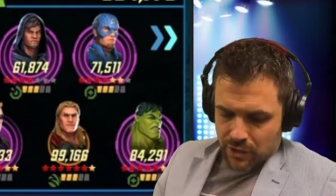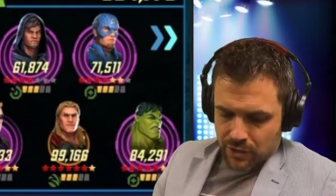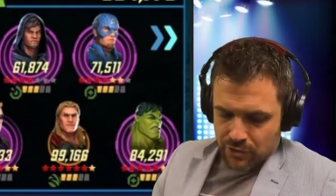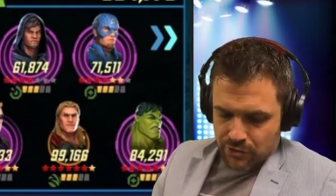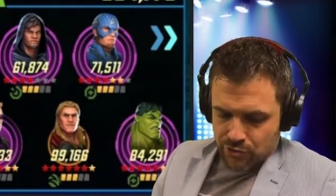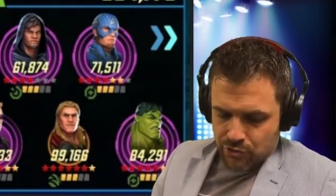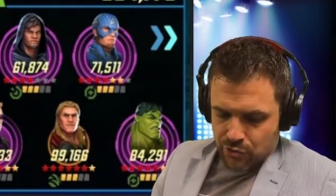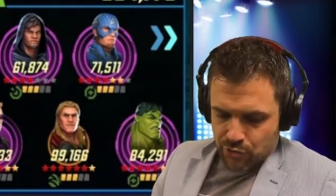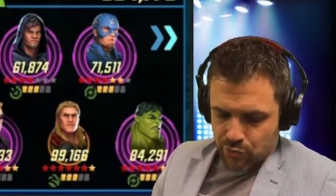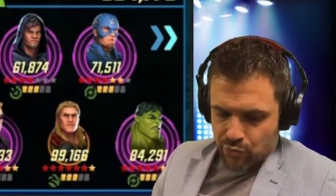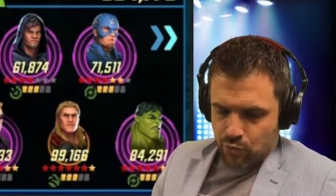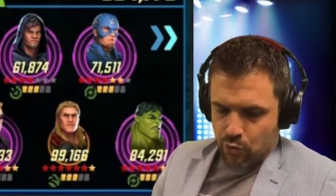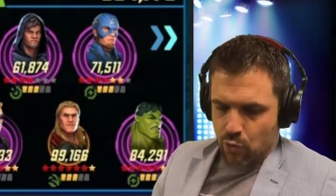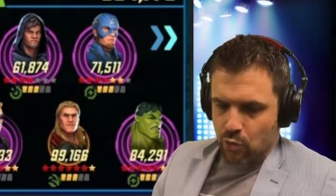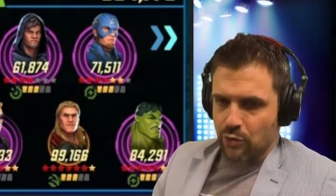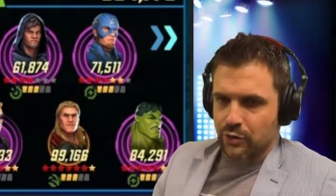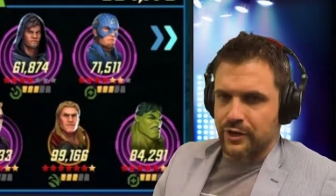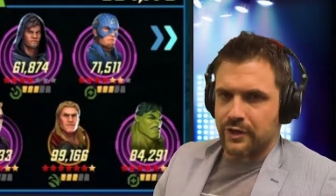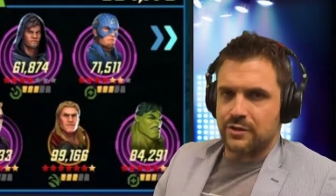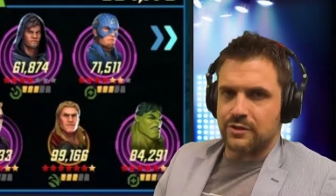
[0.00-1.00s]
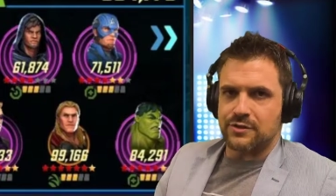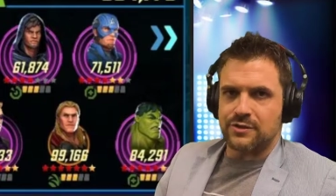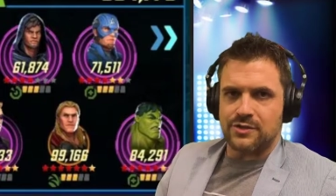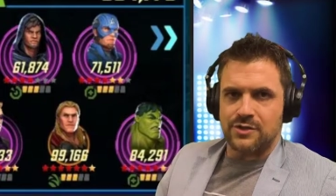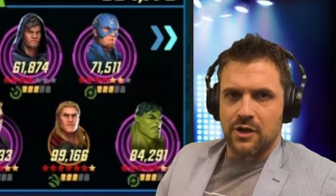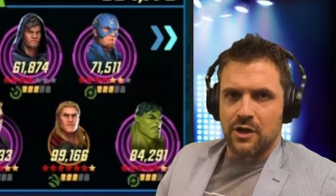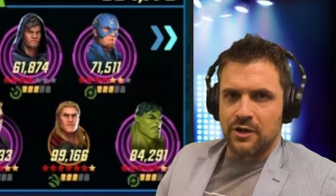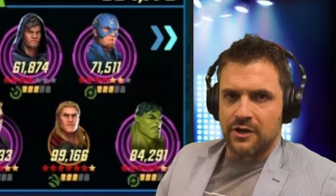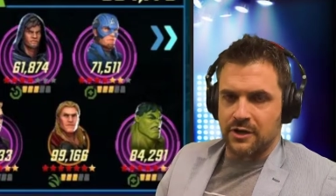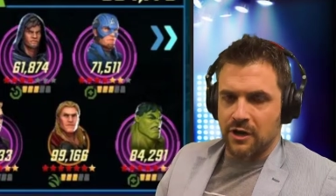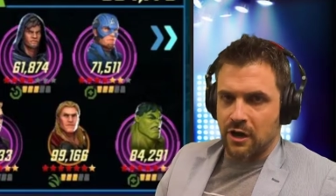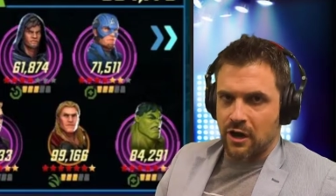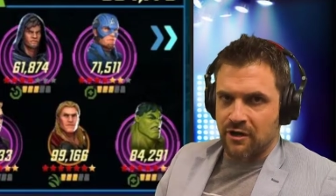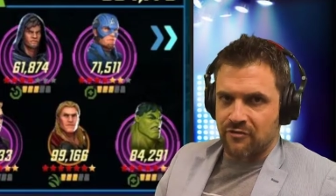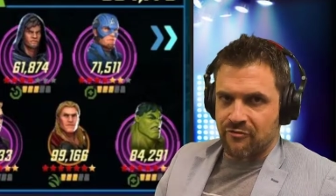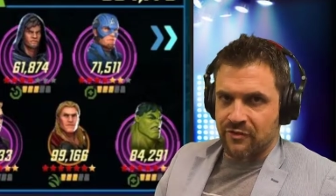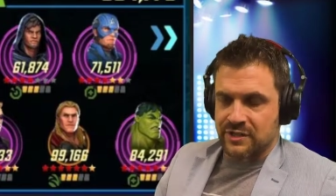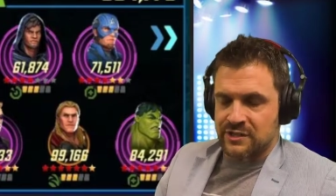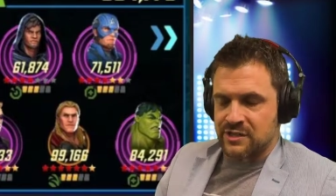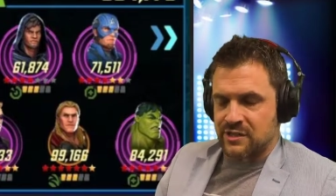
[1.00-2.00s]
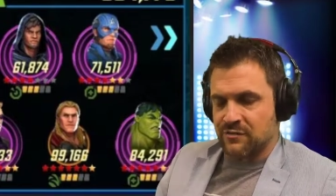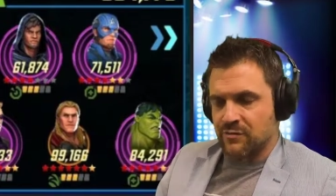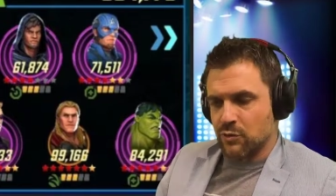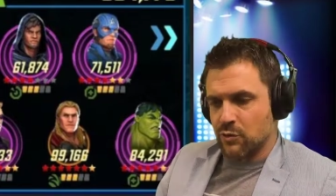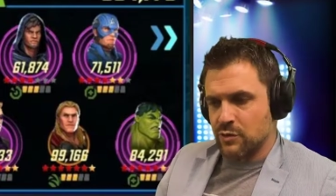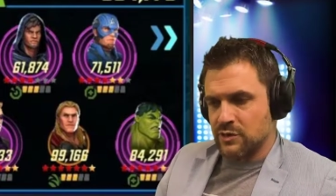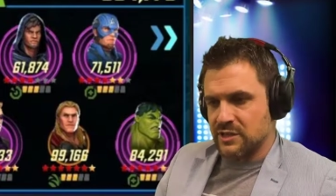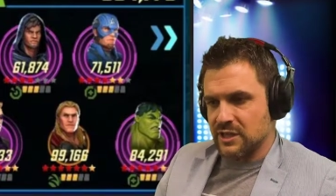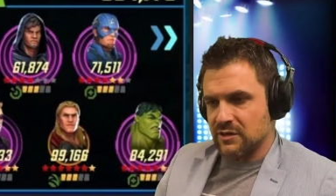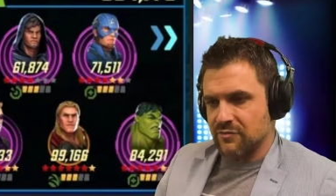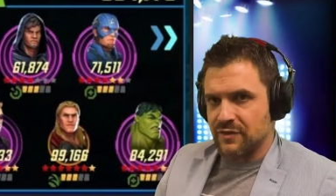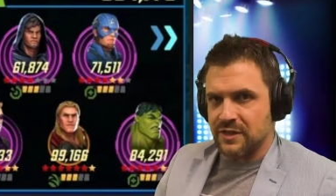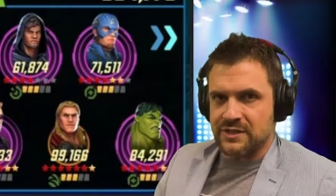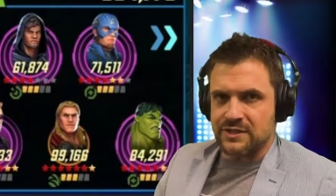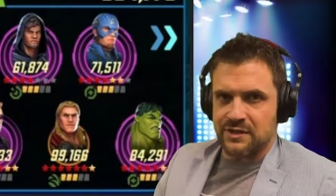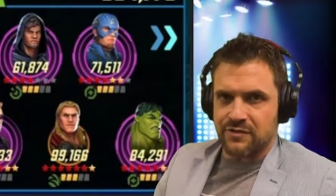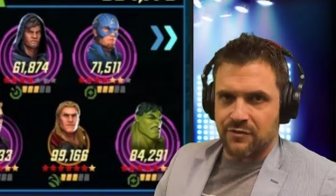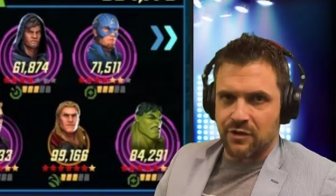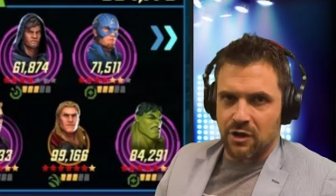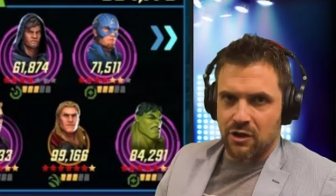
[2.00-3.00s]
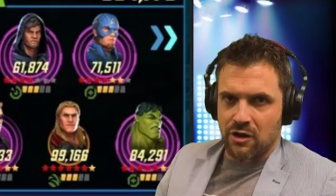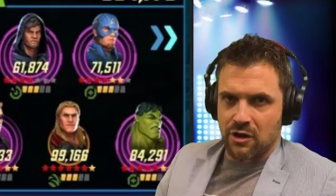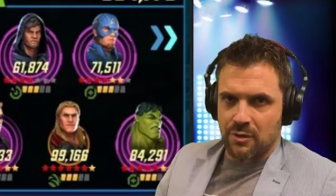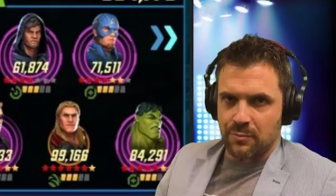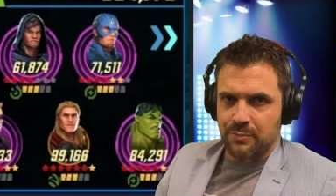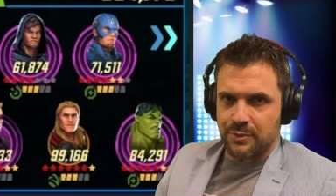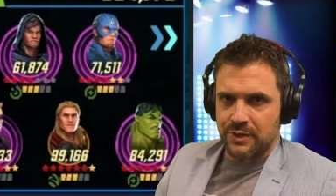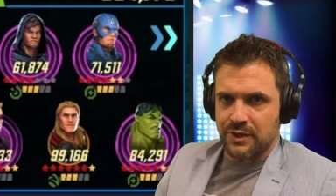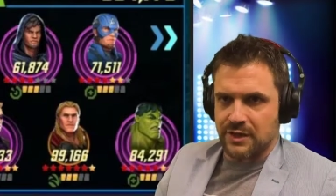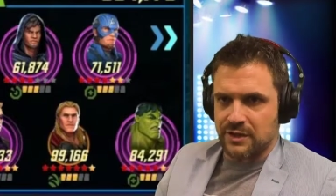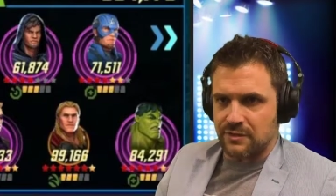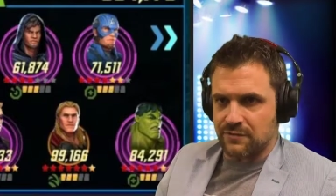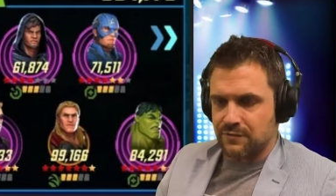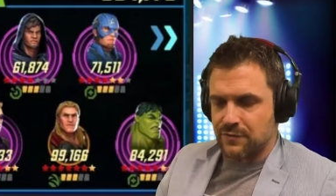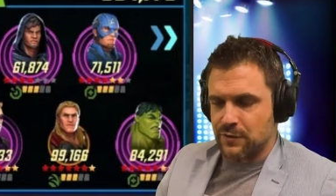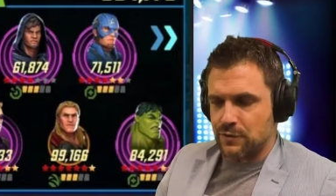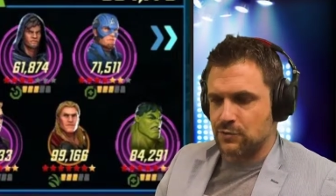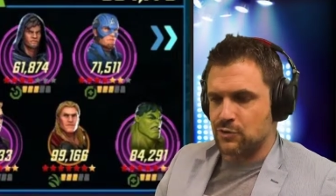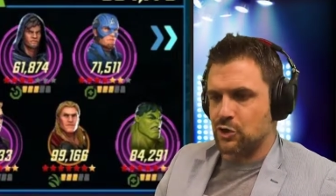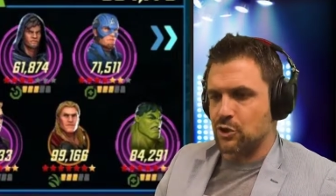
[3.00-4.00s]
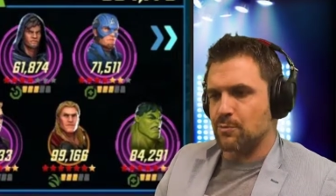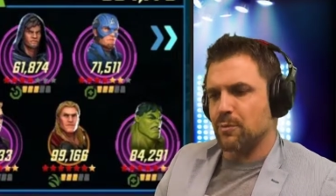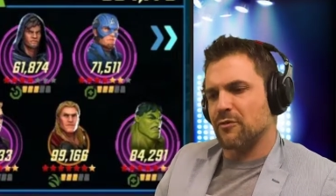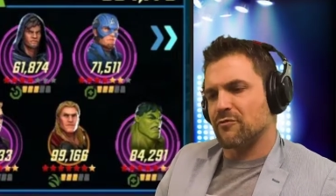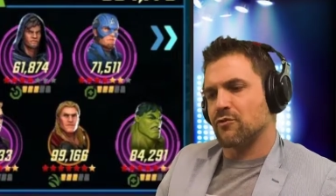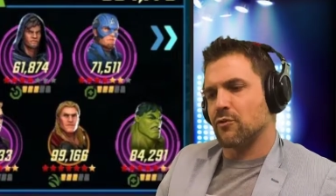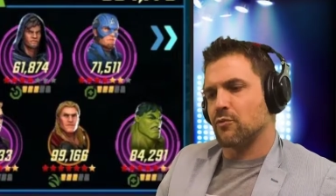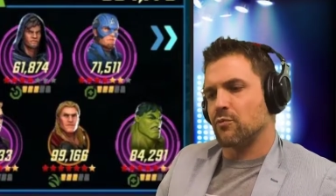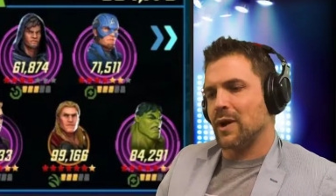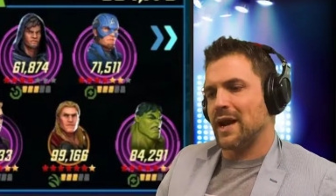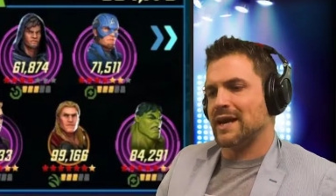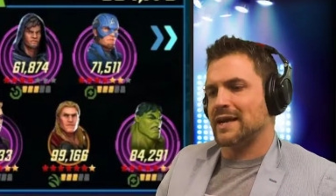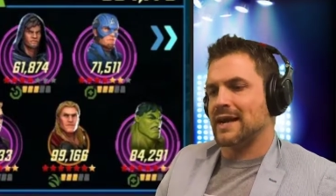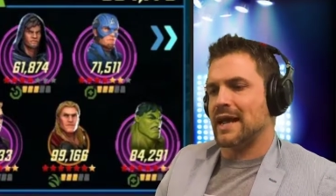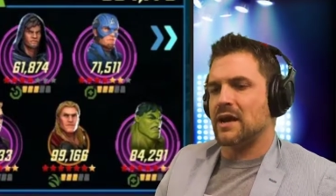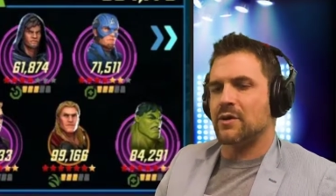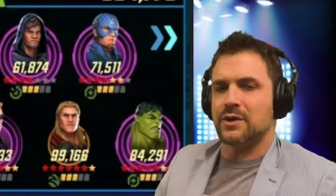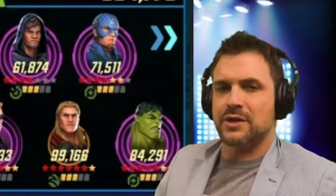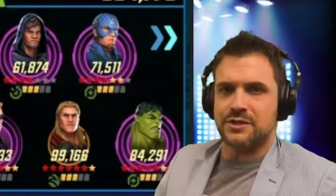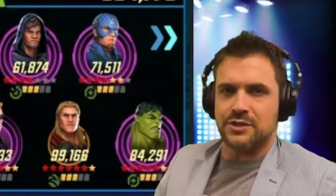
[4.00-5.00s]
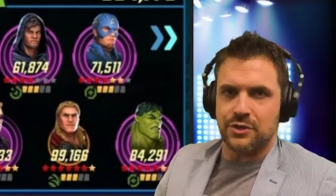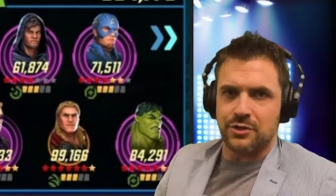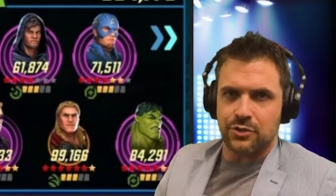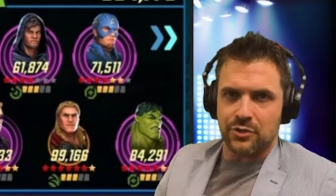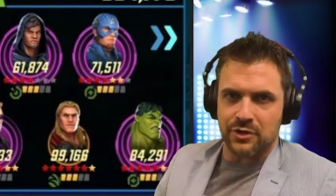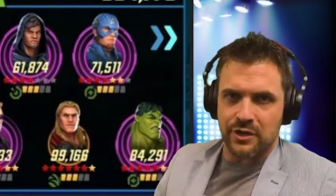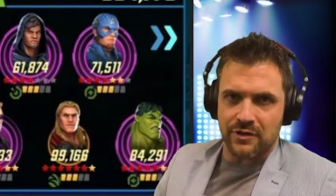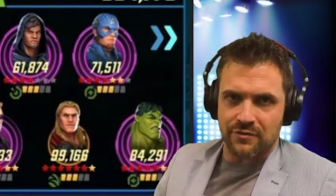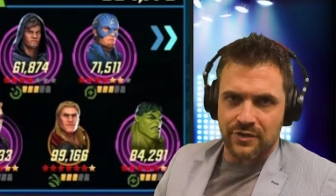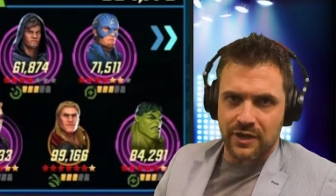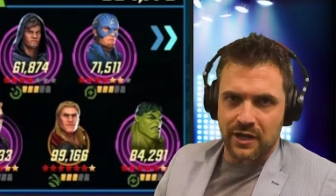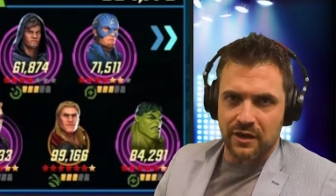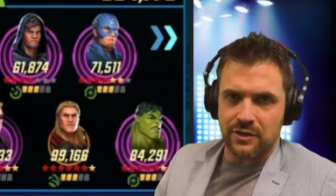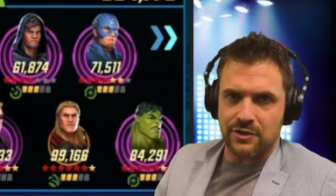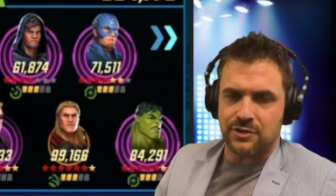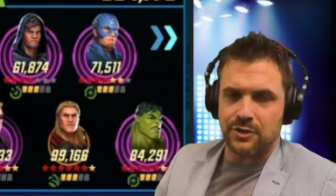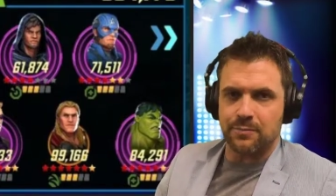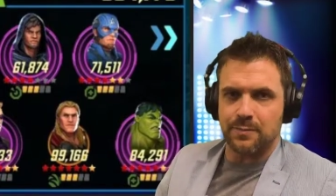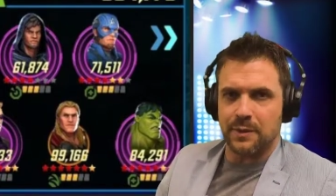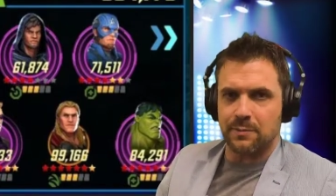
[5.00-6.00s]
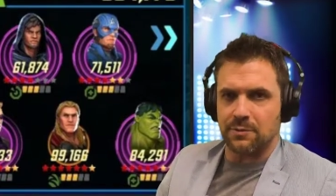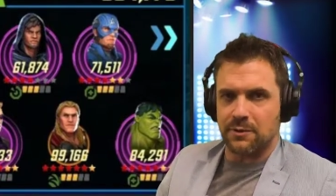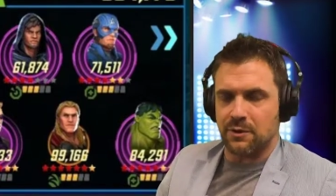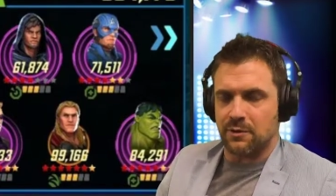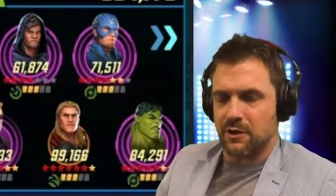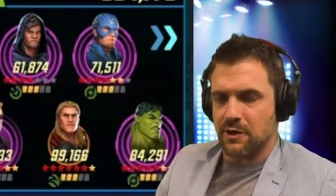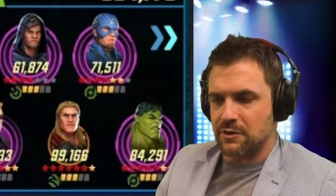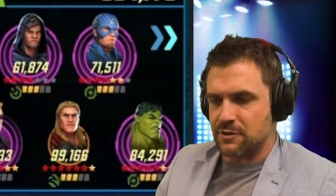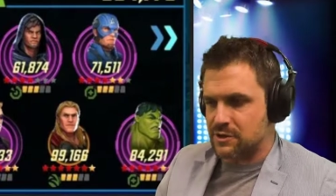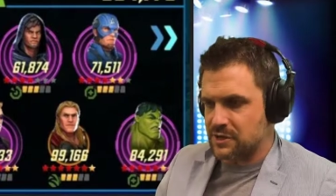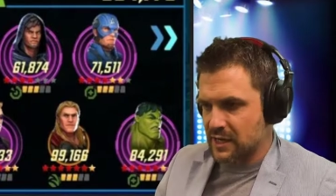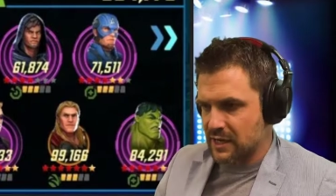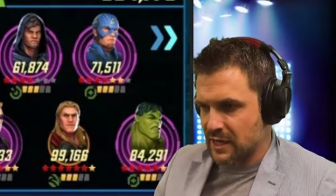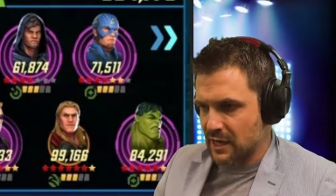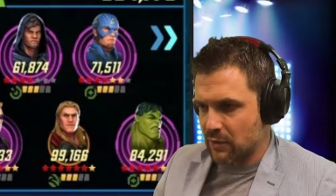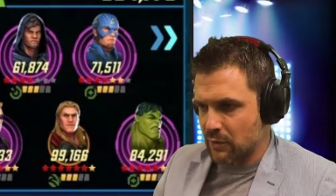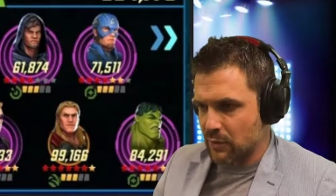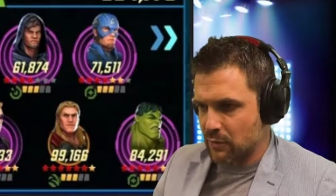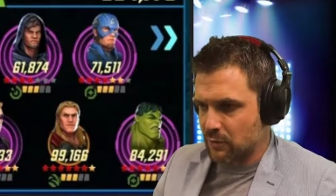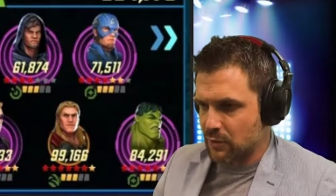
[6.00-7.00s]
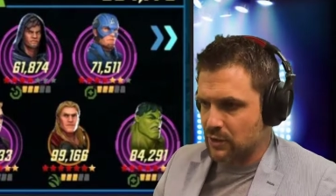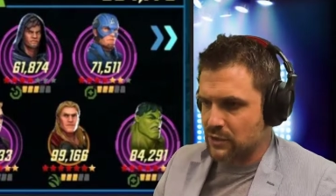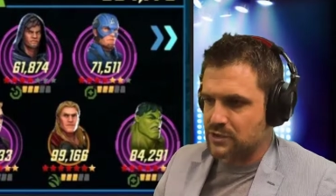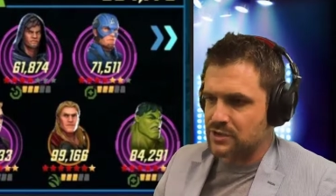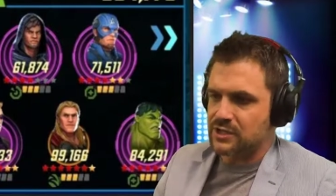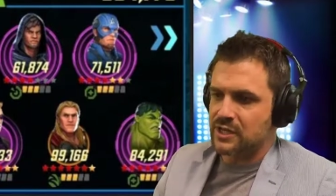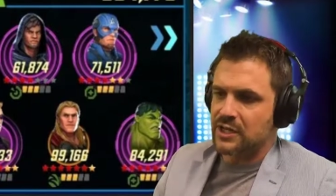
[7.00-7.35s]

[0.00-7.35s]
new warriors on an offensive or defensive comp in the future, but for right now he's a new enough character. People don't understand how he works,